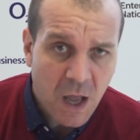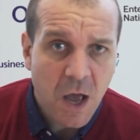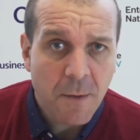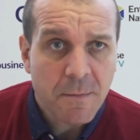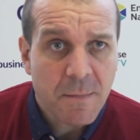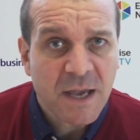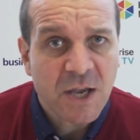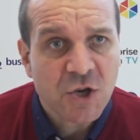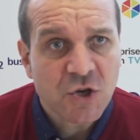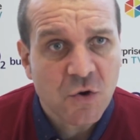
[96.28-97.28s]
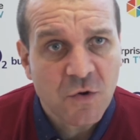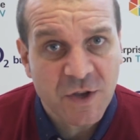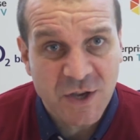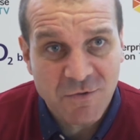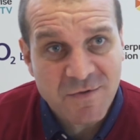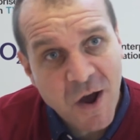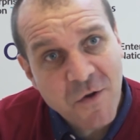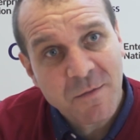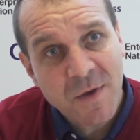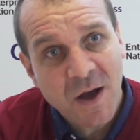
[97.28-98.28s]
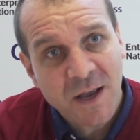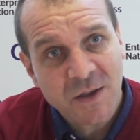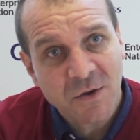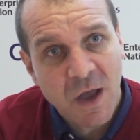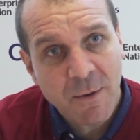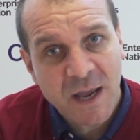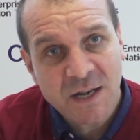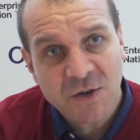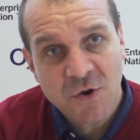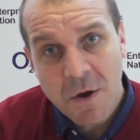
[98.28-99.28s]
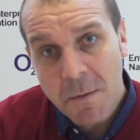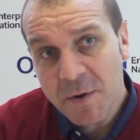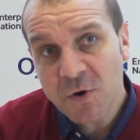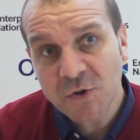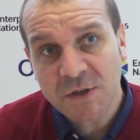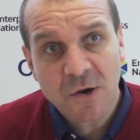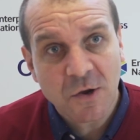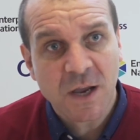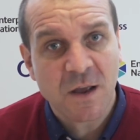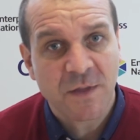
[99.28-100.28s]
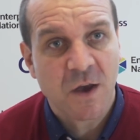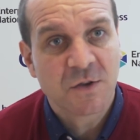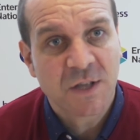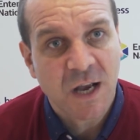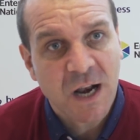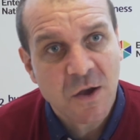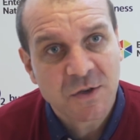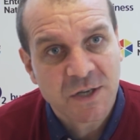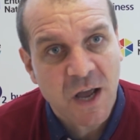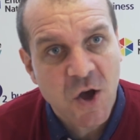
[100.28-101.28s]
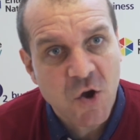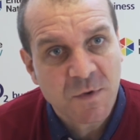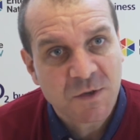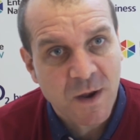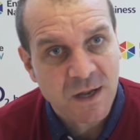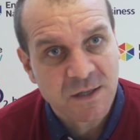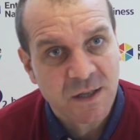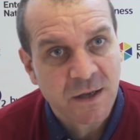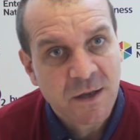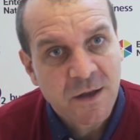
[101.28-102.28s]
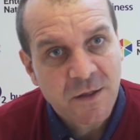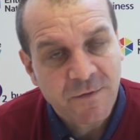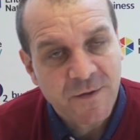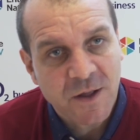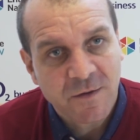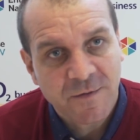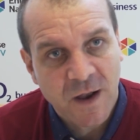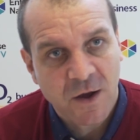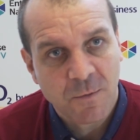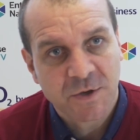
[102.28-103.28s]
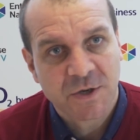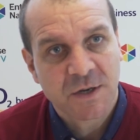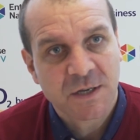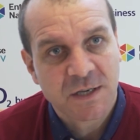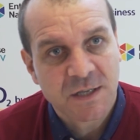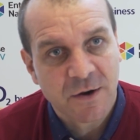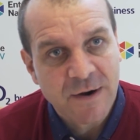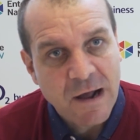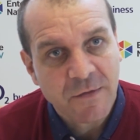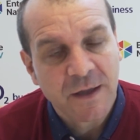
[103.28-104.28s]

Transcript: um, making sure that you know the market that you're going into, but also looking at those that are closer to home as well as the, the further flung opportunities that are out